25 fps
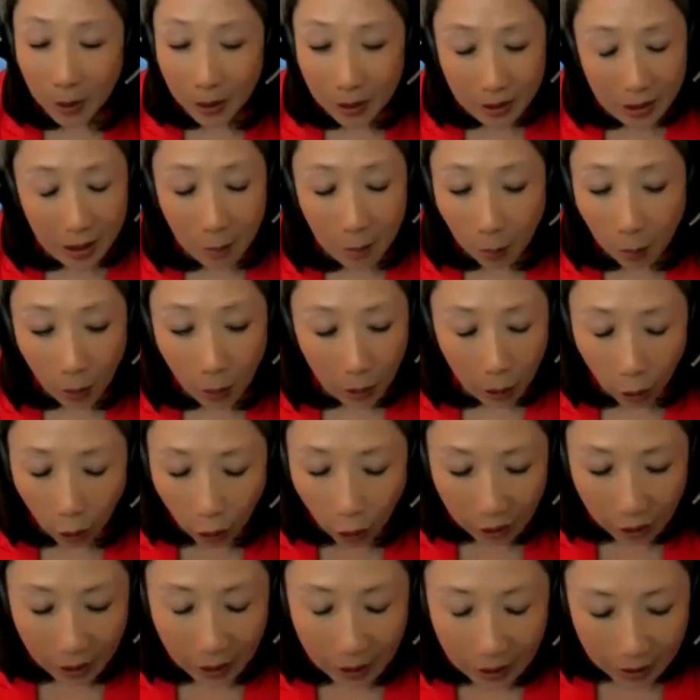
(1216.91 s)
But at some point,
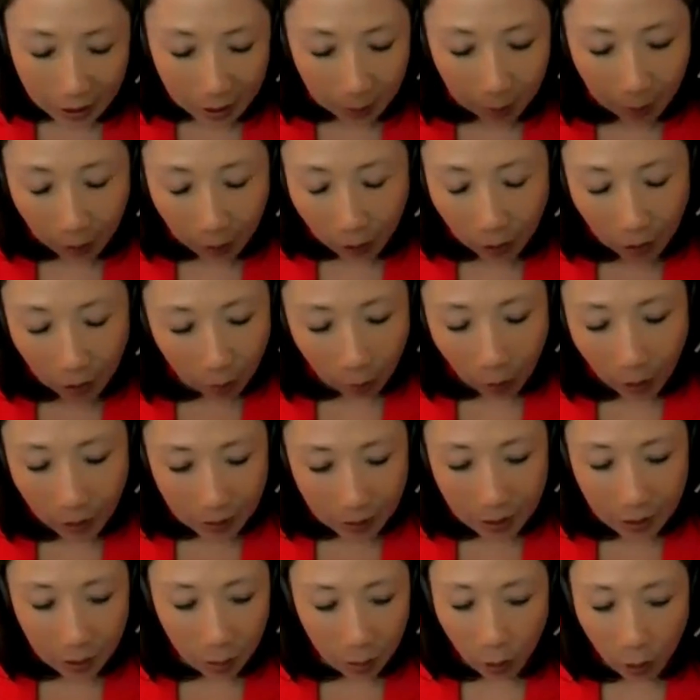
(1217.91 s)
you're going to get to part of the
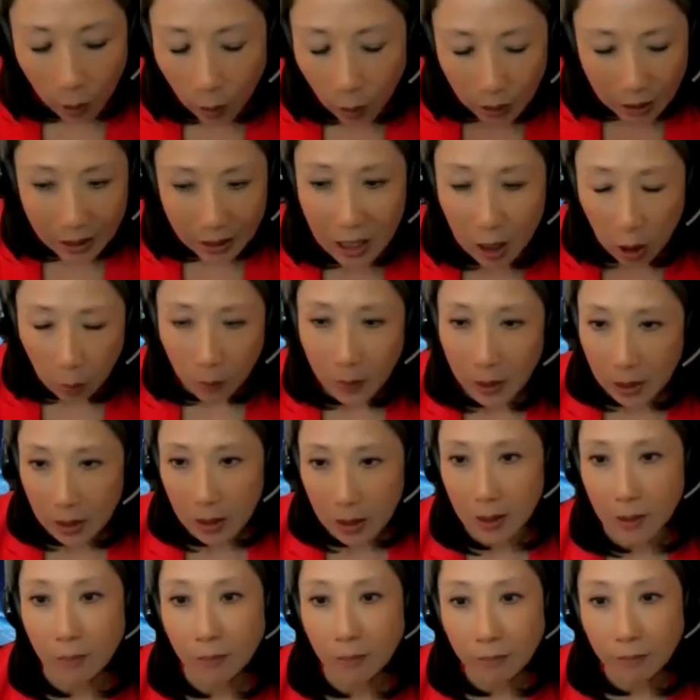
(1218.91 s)
process where you need
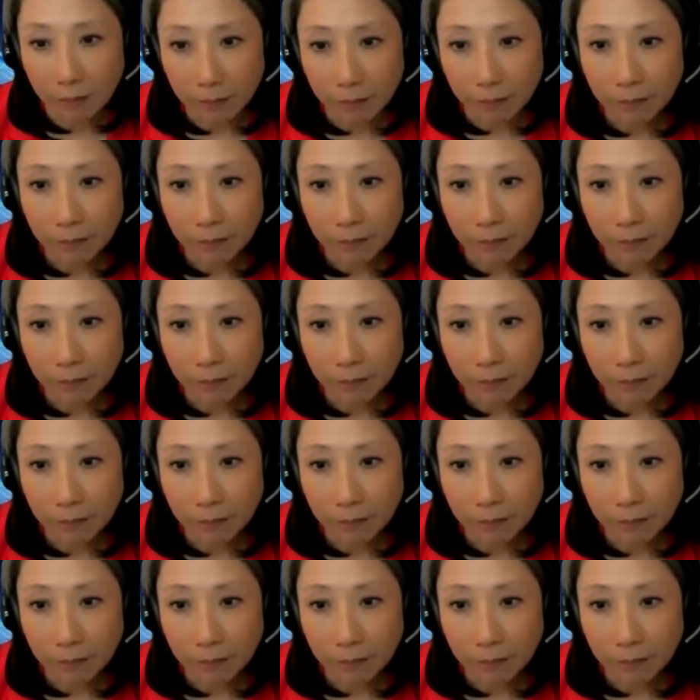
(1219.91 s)
humans.